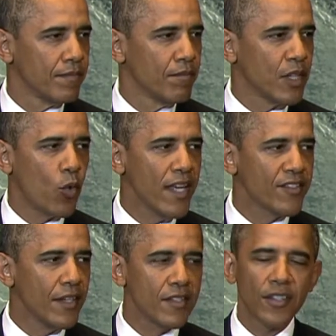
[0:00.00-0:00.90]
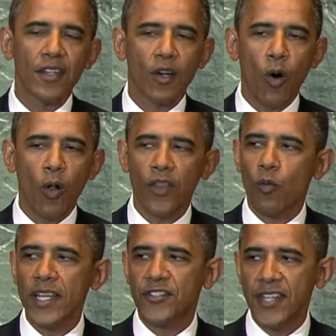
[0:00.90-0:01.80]
But the question isn't the goal that
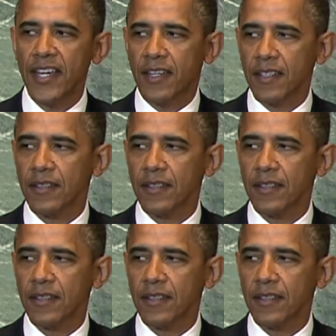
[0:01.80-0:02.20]
we seek.